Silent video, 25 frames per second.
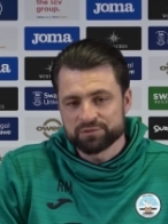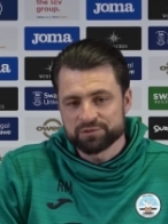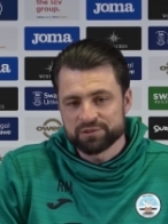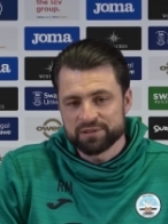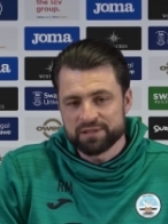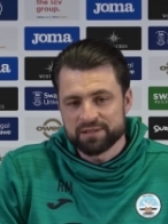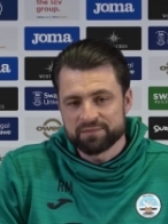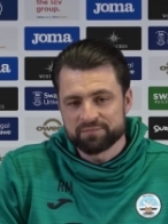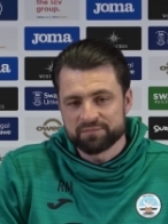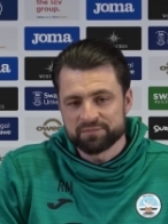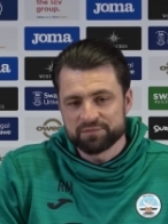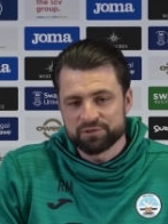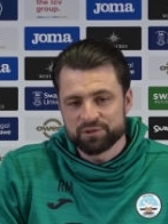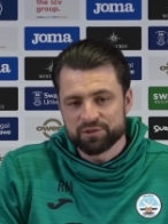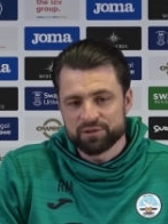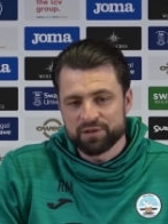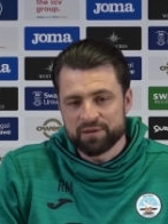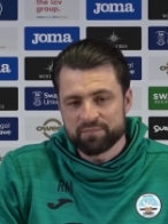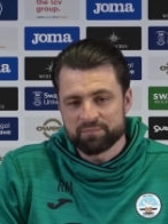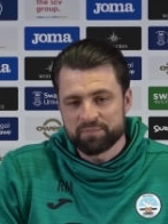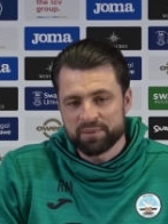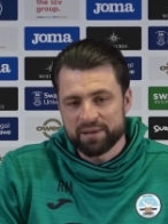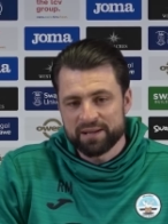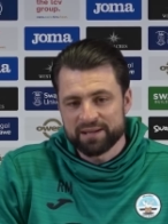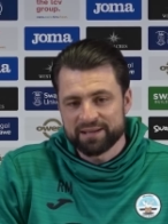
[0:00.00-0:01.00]
So then you're
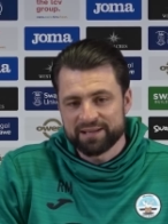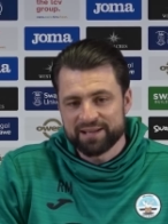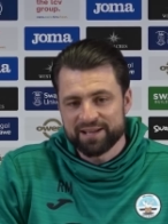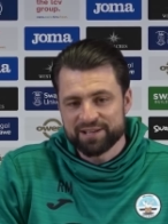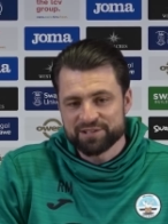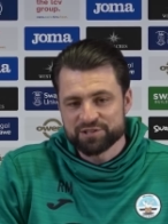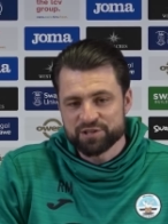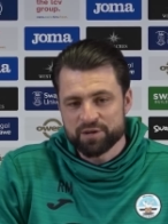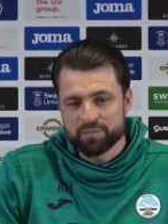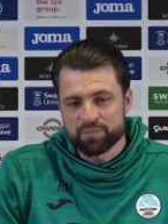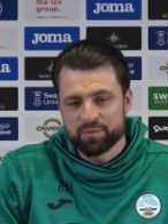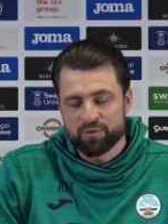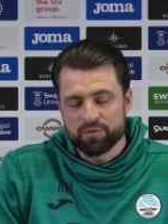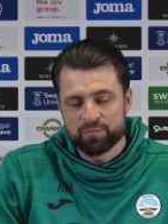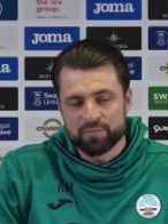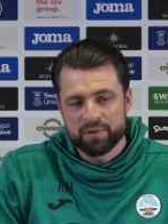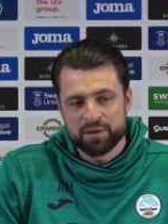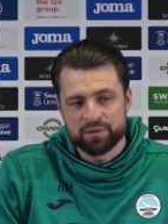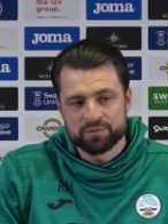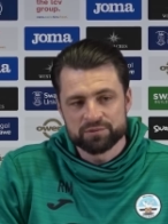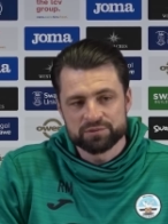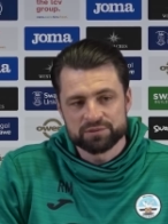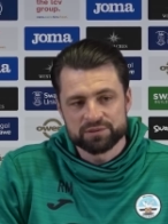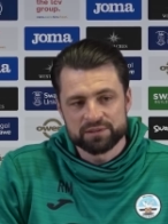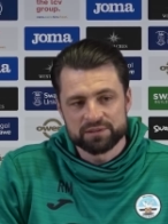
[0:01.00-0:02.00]
then playing catch up
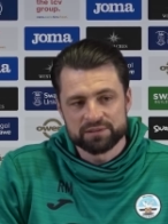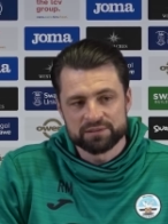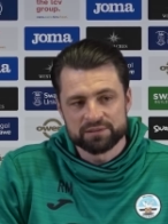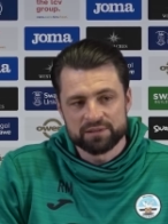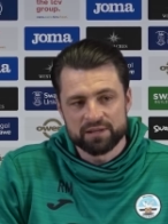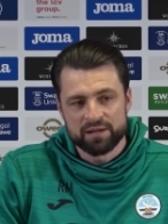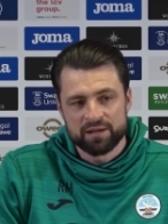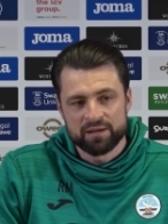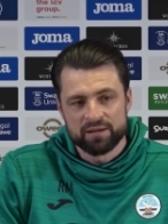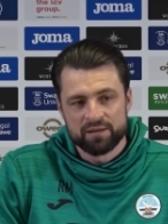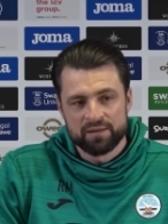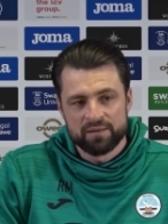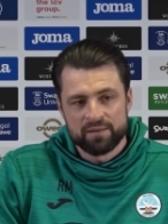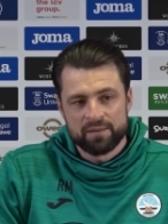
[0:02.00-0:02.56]
almost, and uh,